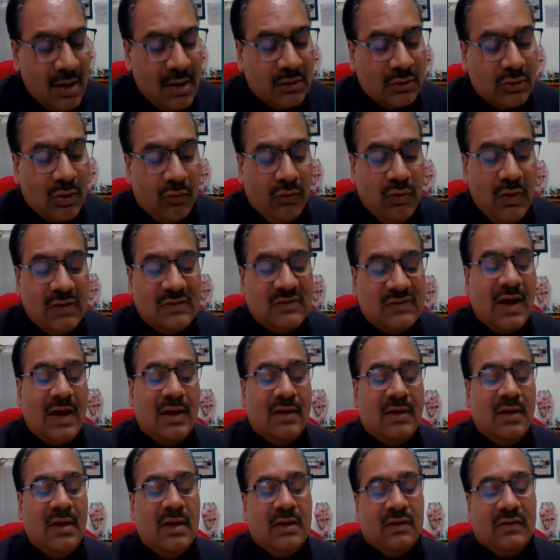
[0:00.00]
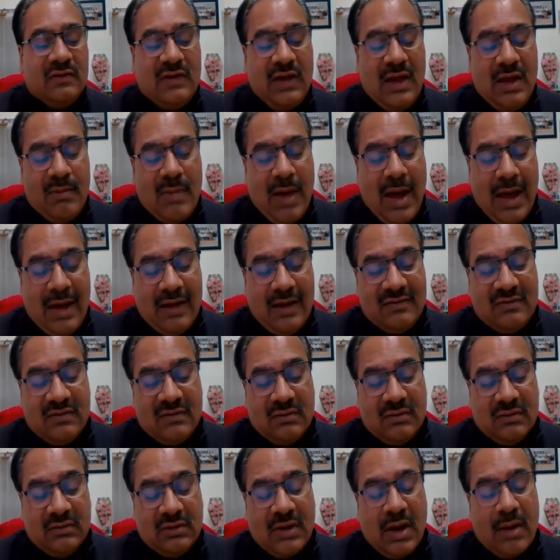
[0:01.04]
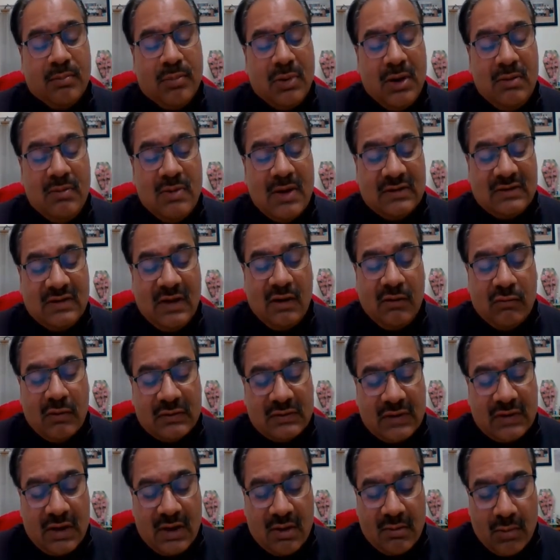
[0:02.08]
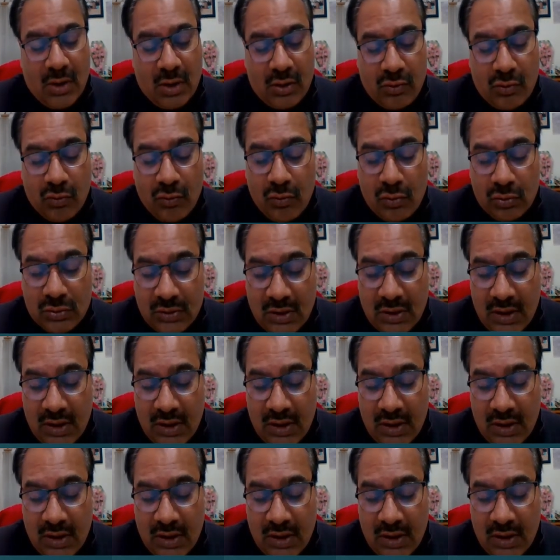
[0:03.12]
So which are same as the previous equation number 2,